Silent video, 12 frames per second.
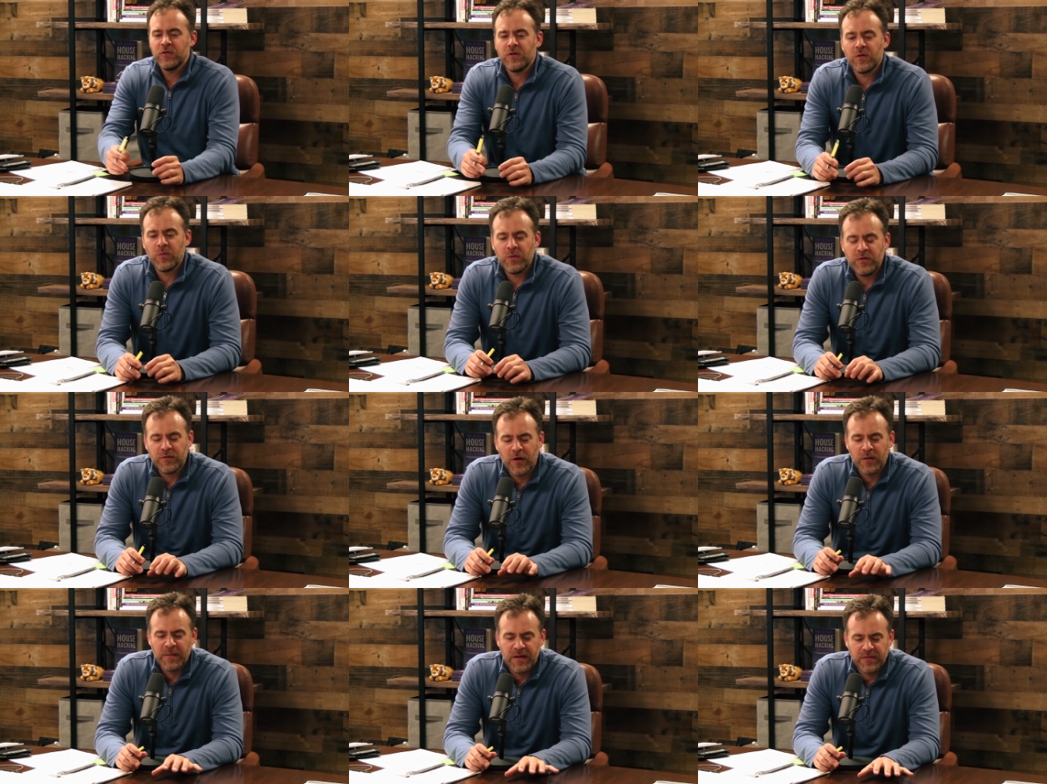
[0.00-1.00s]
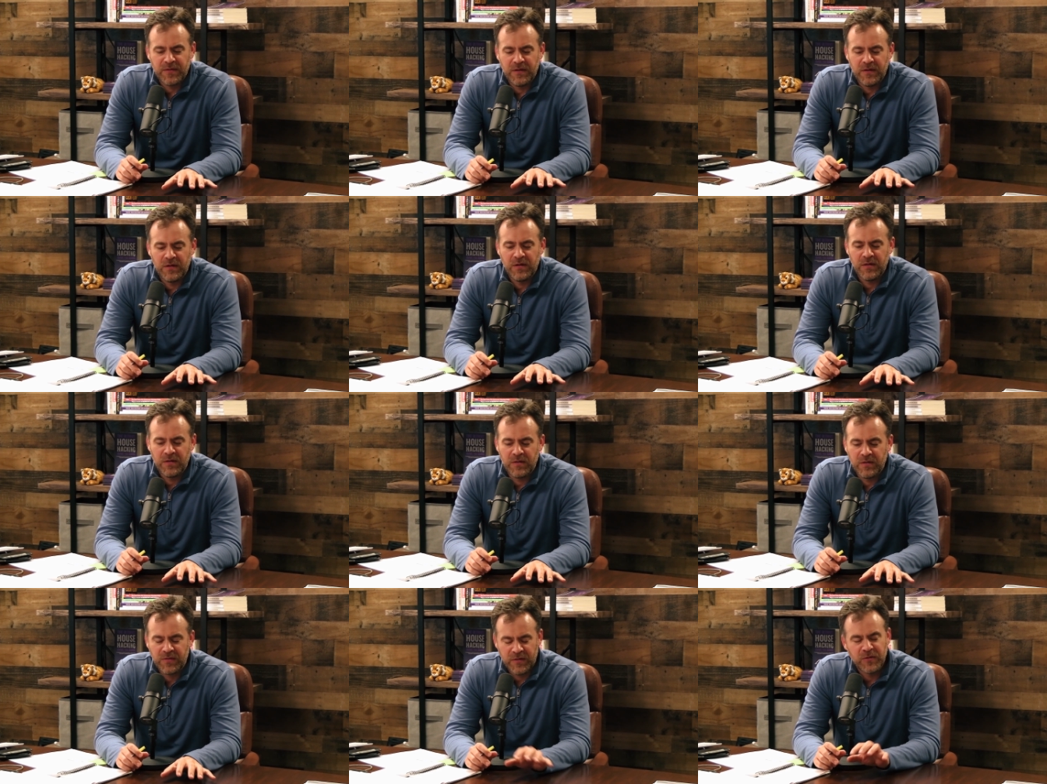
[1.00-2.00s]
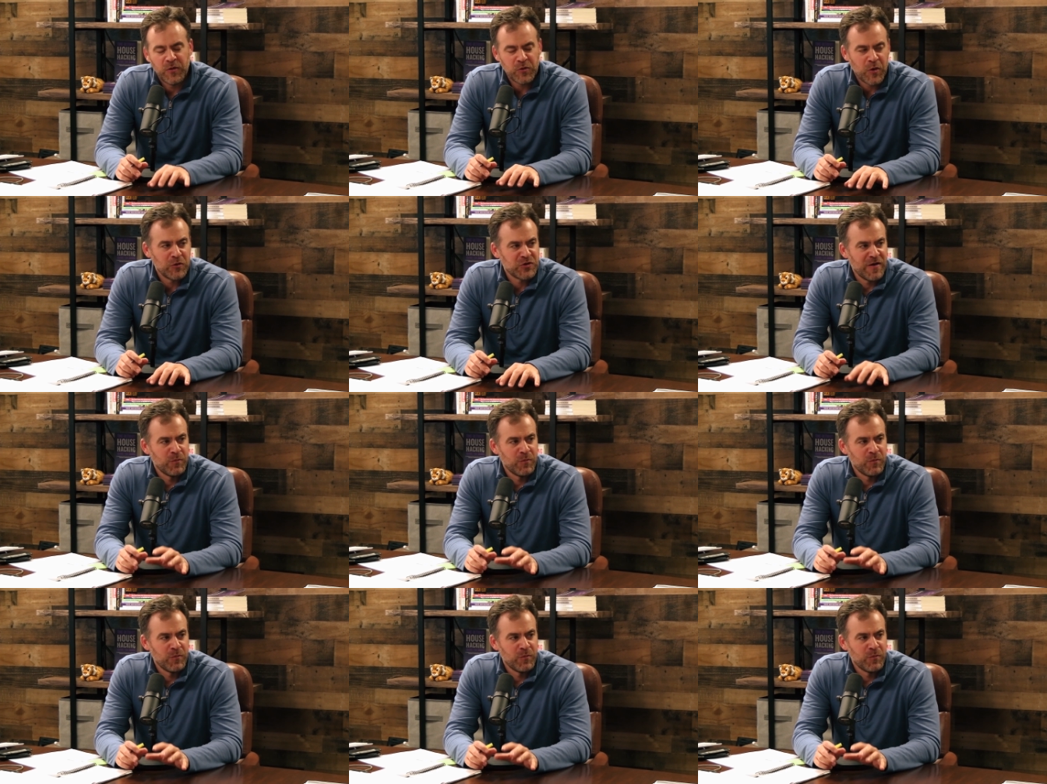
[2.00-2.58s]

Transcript: you're when you're talking about the the new coach,